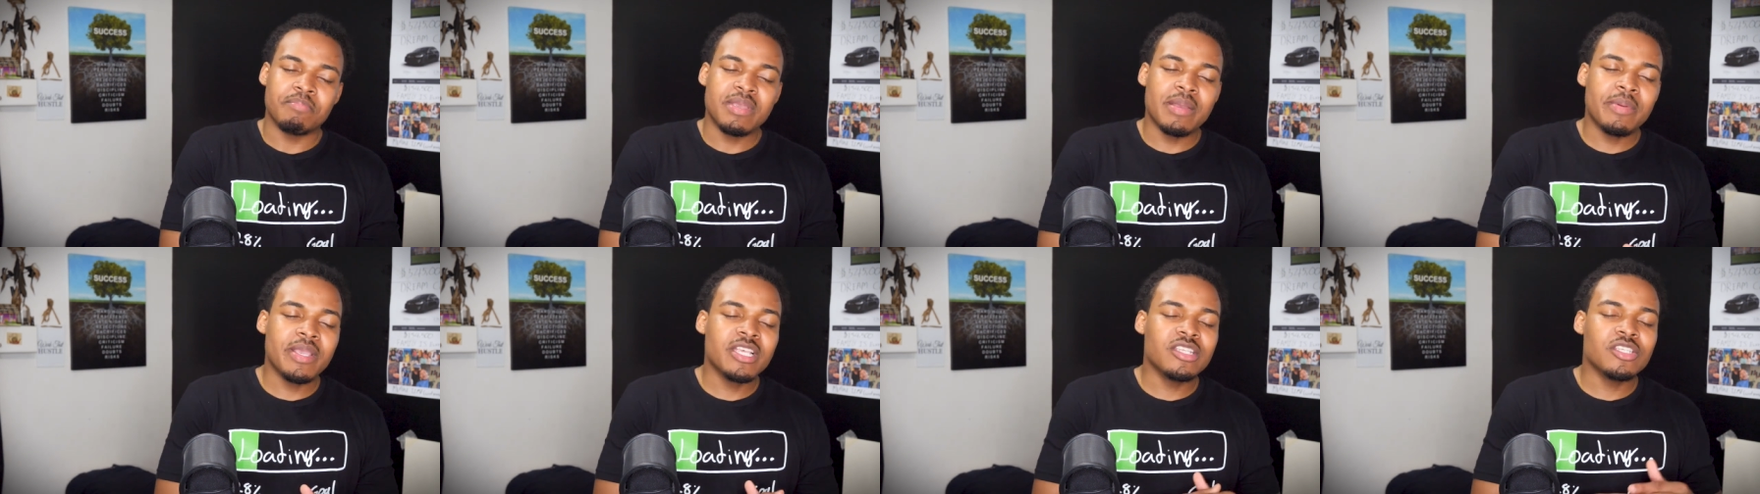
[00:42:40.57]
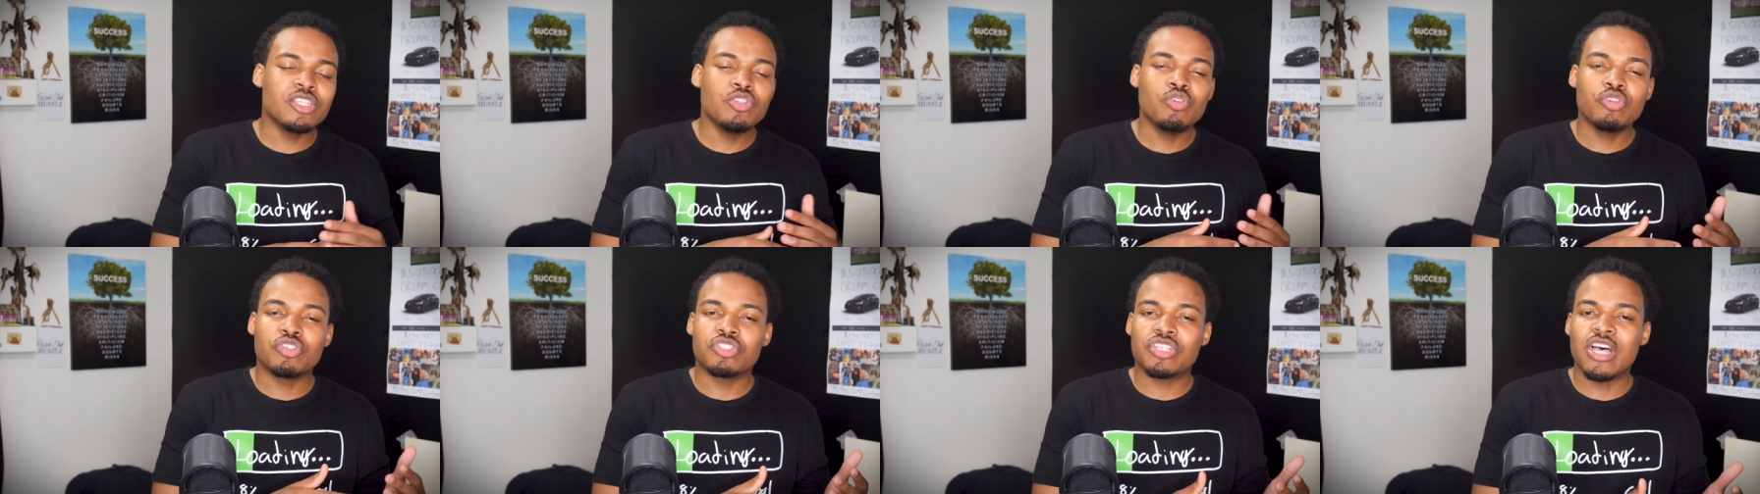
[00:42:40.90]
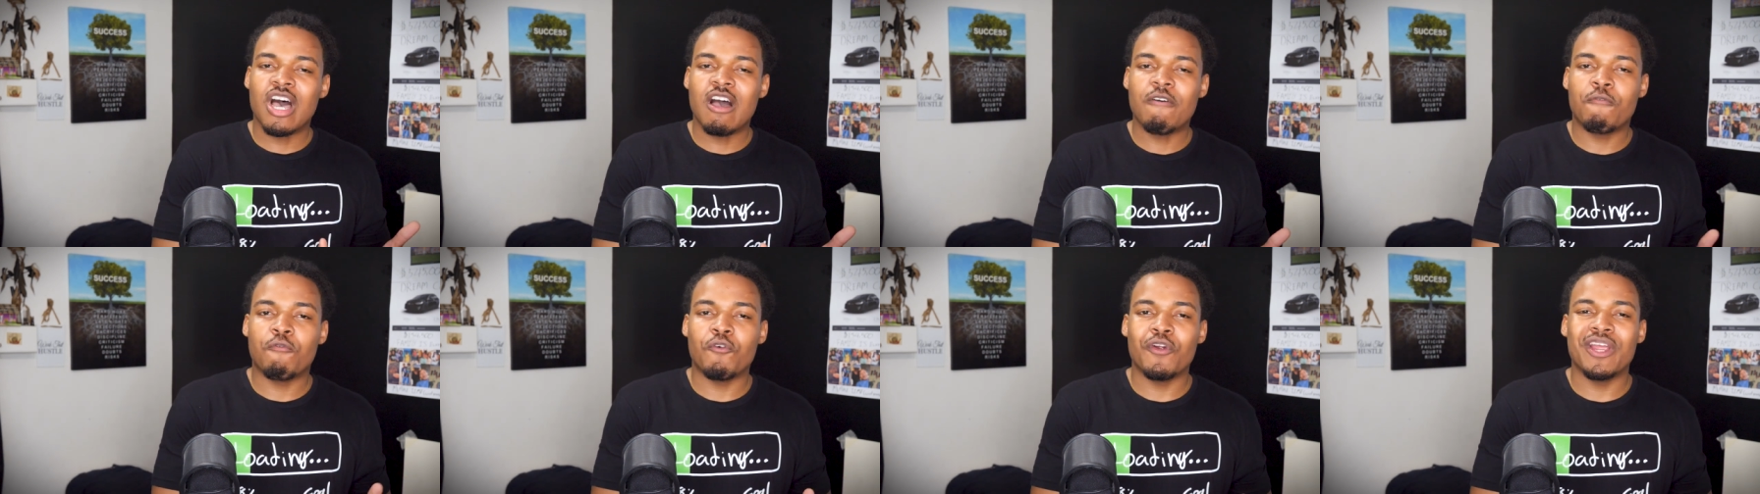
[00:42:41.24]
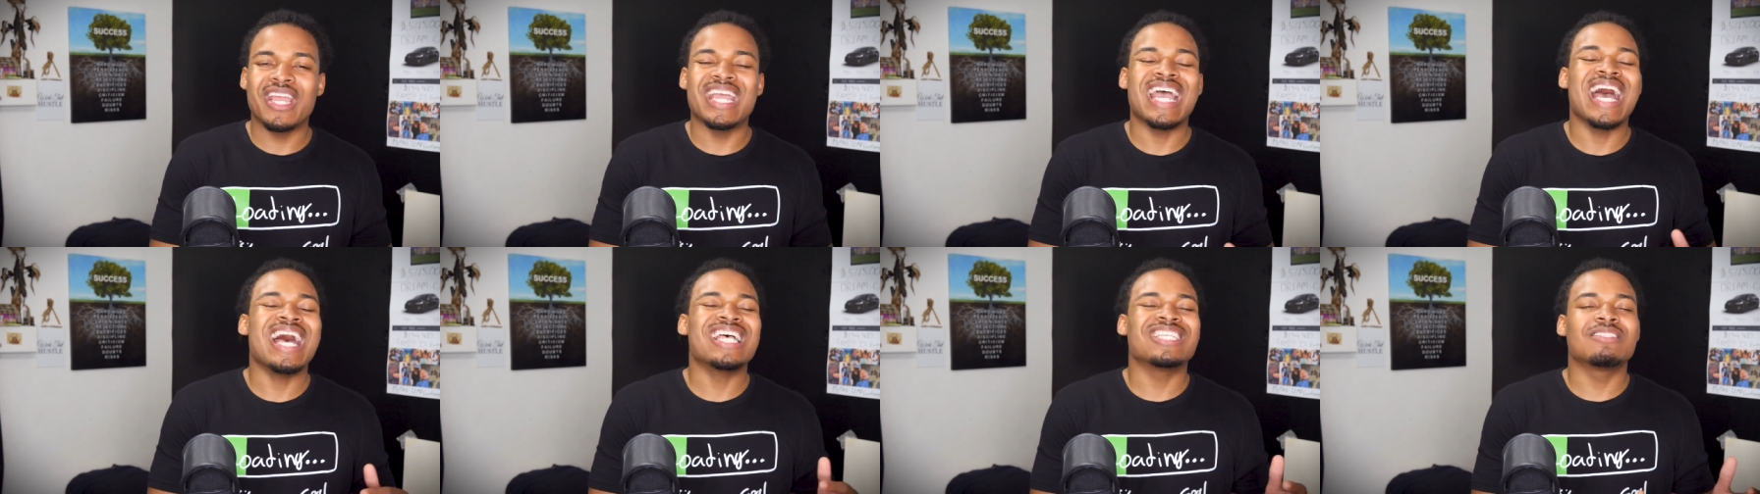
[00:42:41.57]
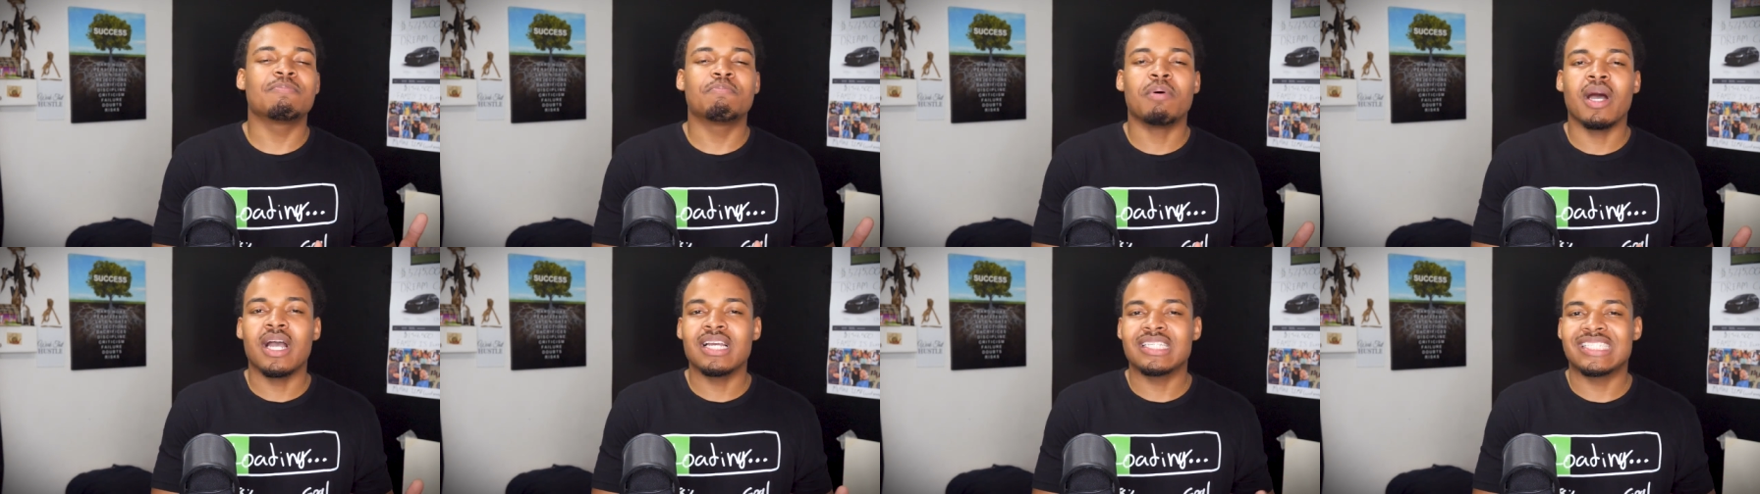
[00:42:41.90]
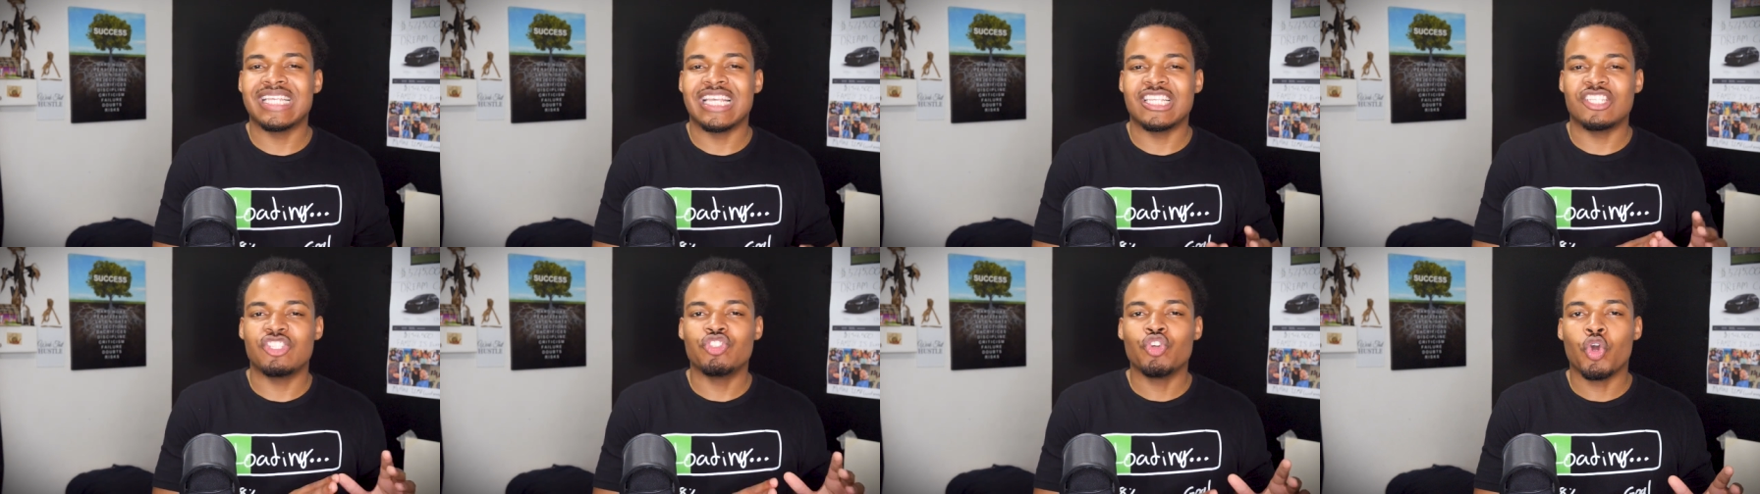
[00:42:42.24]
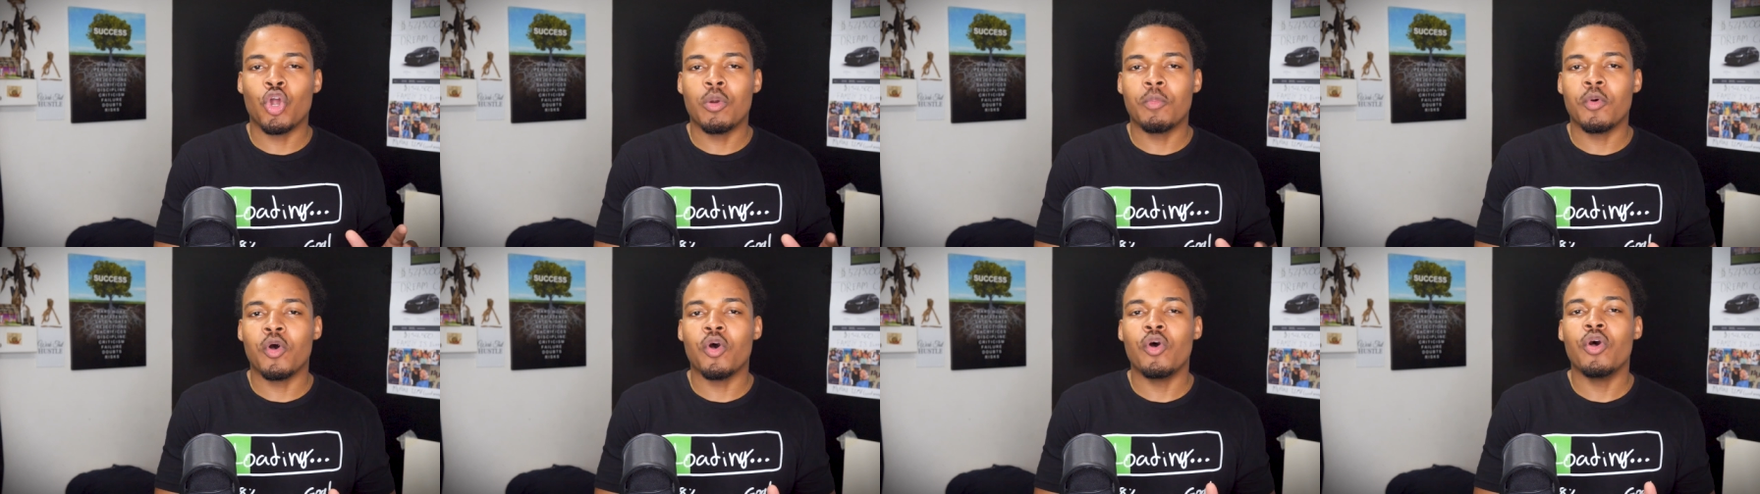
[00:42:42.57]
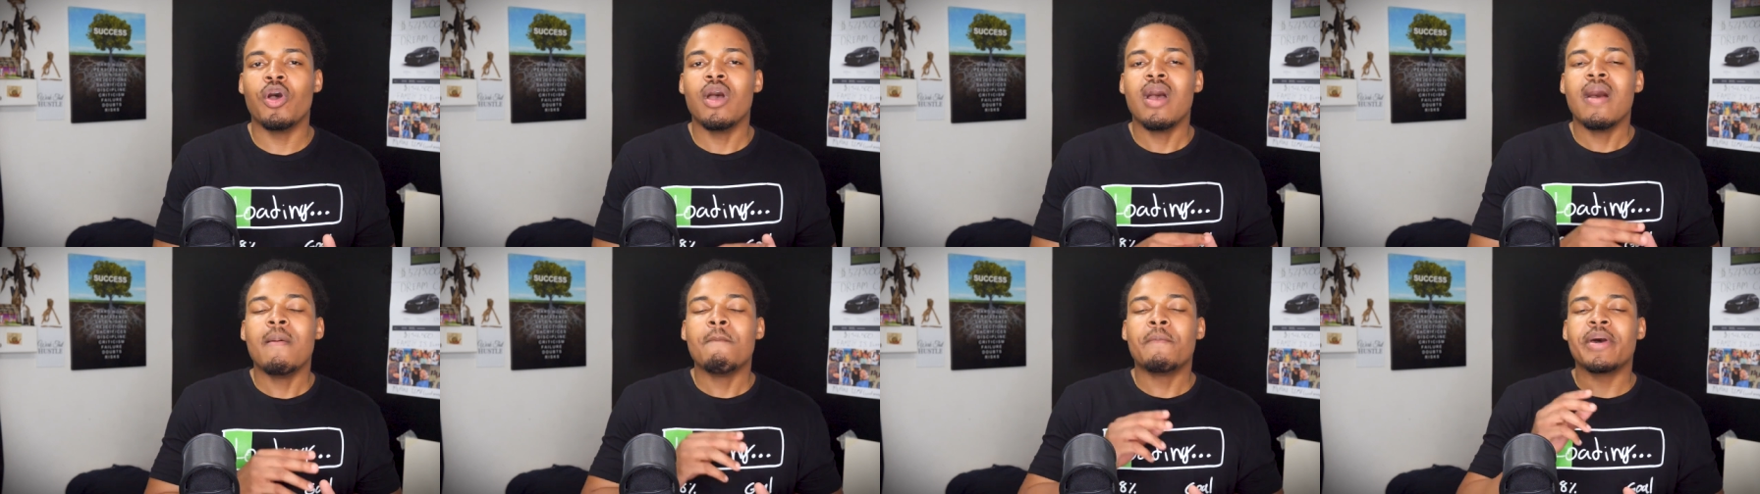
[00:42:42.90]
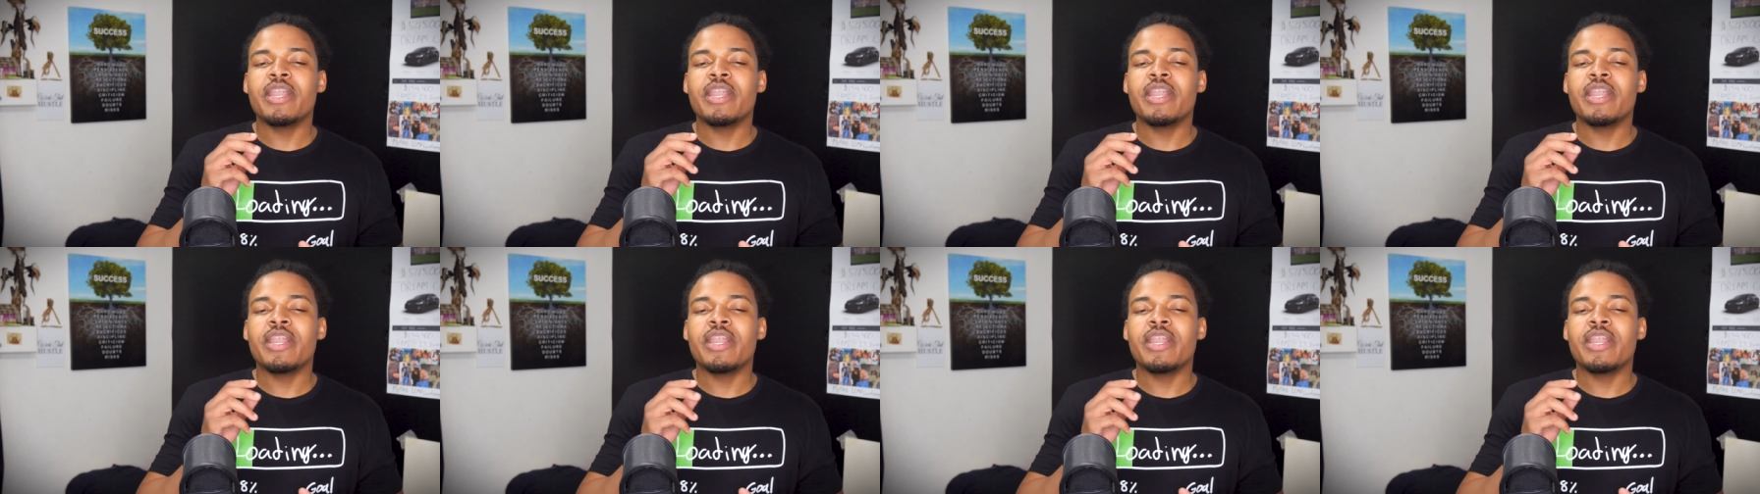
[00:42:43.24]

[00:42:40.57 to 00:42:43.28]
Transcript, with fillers: Maybe new software, it has bugs, that's normal.